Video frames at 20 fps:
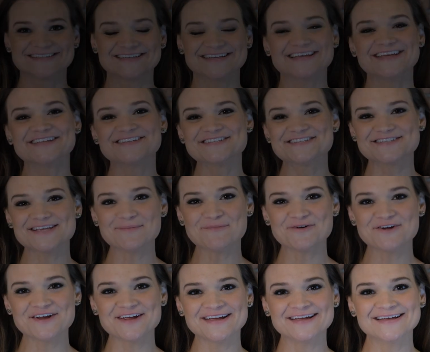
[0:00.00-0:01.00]
In
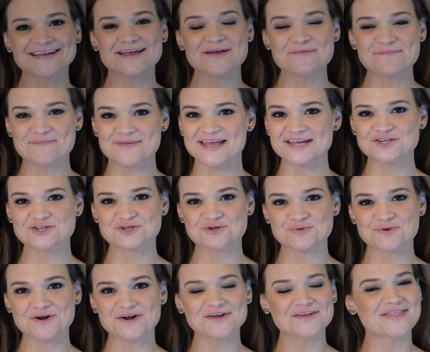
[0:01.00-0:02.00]
summary, make
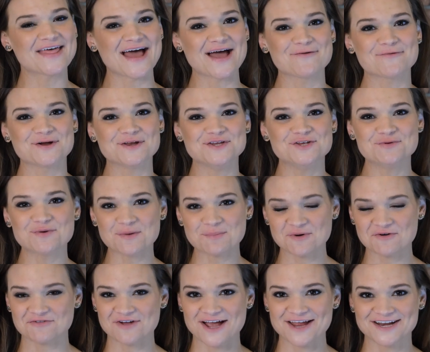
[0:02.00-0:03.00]
sure that when you are
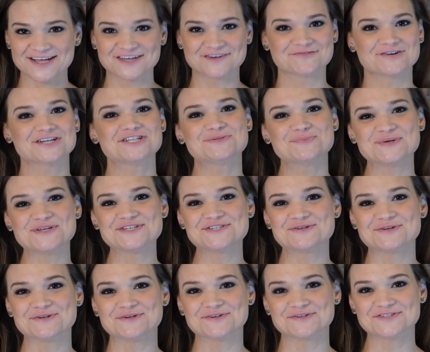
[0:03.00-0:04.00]
providing enrichment
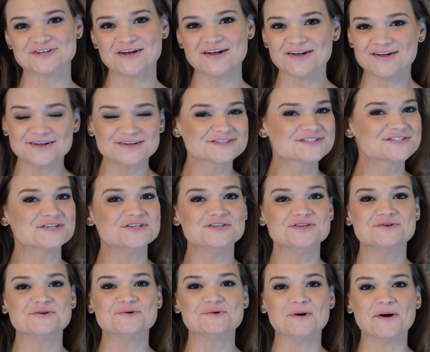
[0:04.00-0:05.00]
to your dogs,
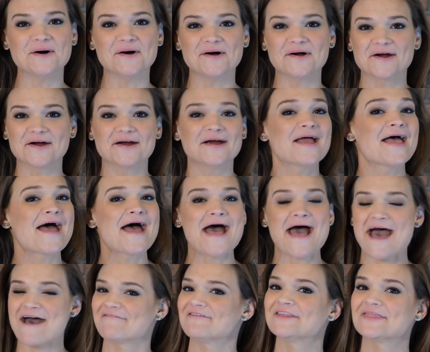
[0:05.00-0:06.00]
you are
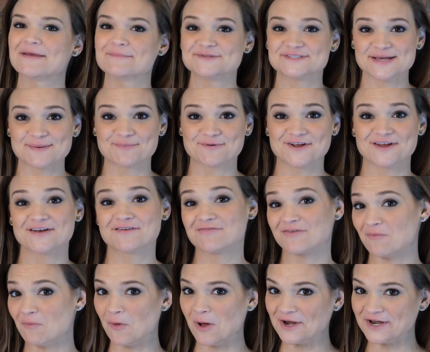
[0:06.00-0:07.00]
having them separated
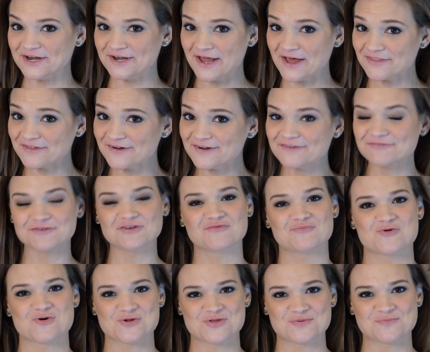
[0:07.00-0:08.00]
from one another. If you have
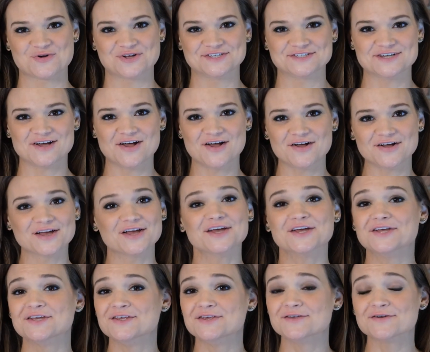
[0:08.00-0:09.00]
more than one dog,
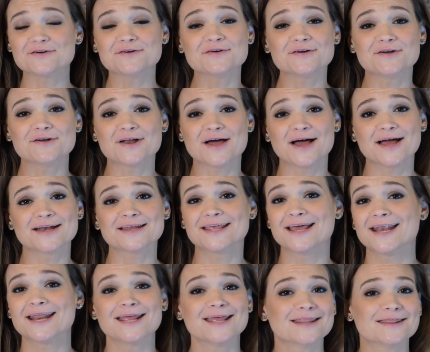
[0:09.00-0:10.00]
you're not
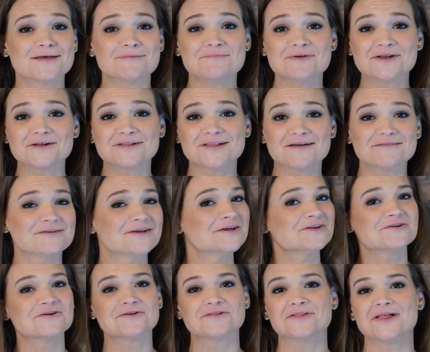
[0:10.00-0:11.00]
getting in the middle of it.
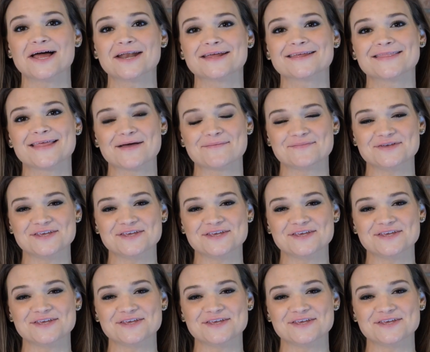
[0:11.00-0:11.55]
You're letting them